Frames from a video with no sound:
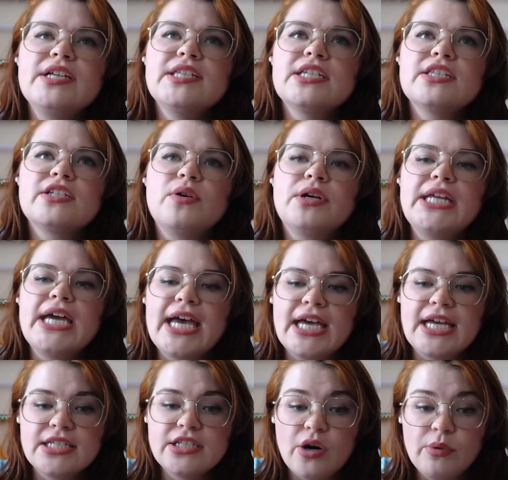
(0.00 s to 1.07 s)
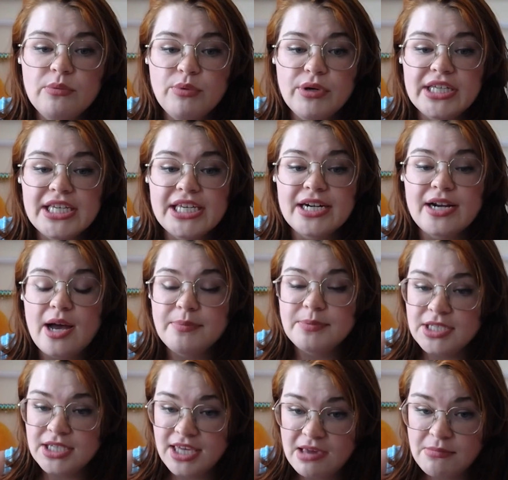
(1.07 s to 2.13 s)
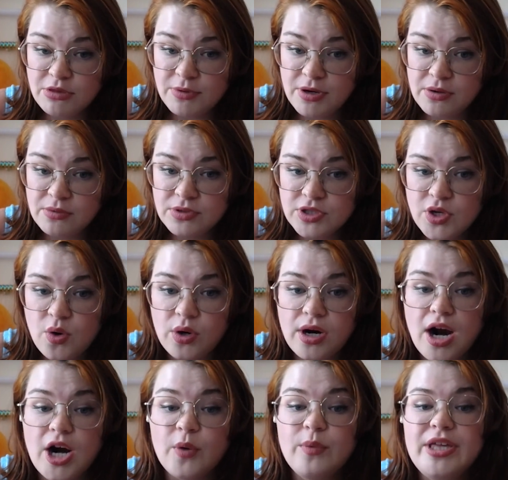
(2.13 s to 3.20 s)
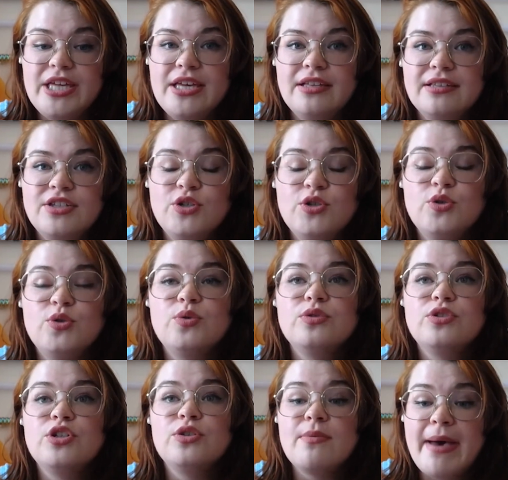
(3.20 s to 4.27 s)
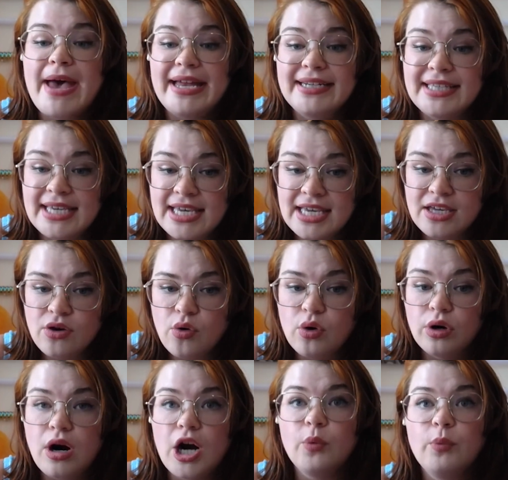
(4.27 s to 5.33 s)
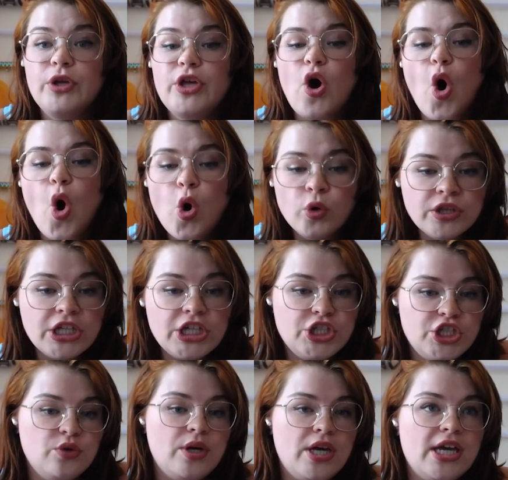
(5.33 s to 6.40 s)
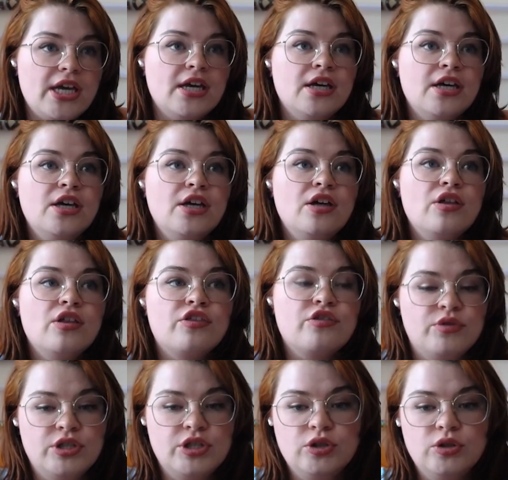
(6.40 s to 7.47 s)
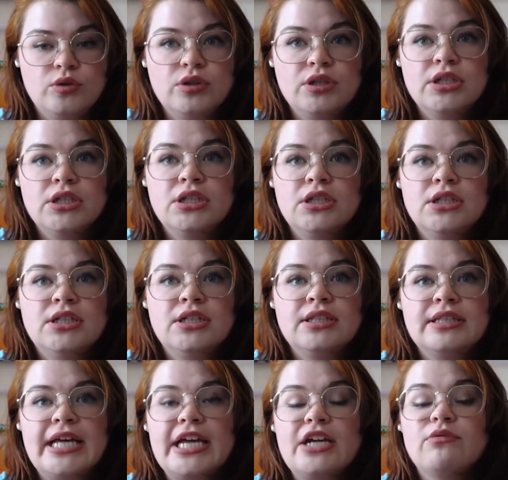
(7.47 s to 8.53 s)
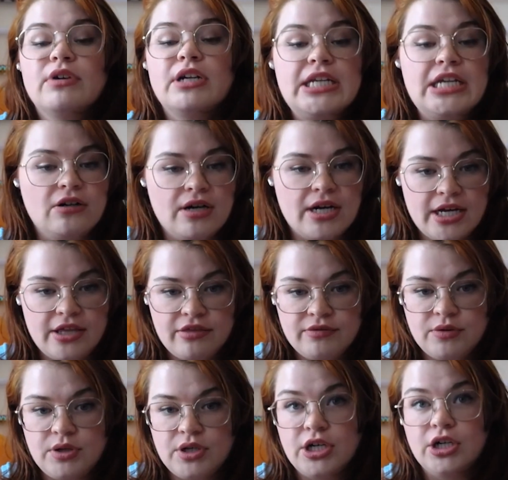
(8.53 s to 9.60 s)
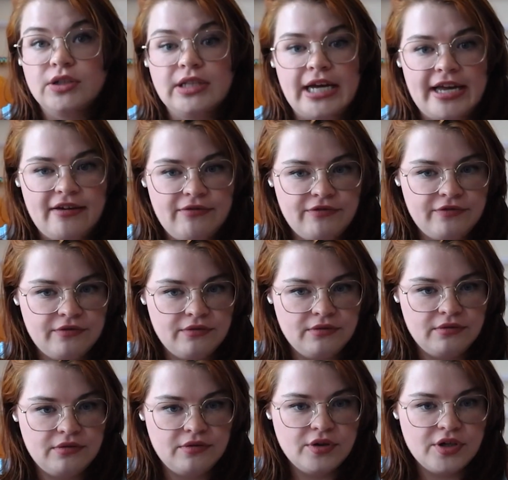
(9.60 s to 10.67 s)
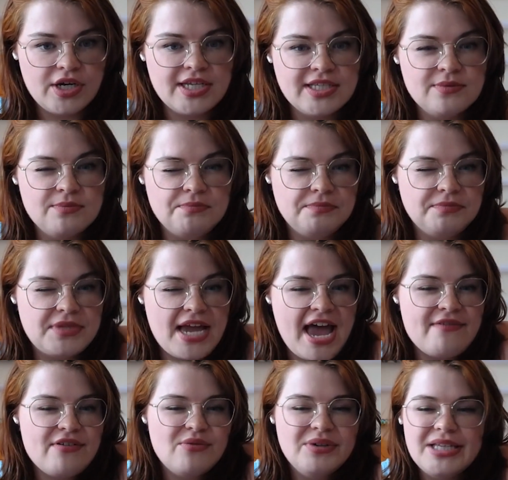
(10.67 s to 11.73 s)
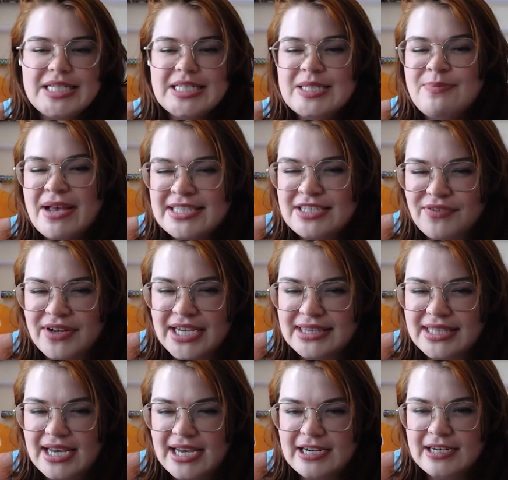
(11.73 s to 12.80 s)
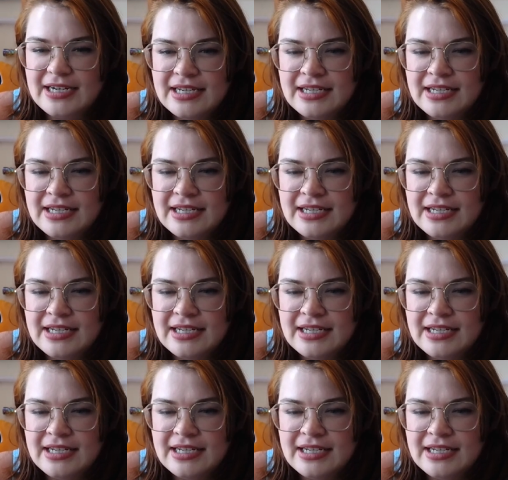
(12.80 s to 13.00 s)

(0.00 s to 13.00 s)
is this going to end are we bringing it up to game of thrones or are we to to the mad king or are we only doing through like Rhaenyra through her life because they haven't really specified that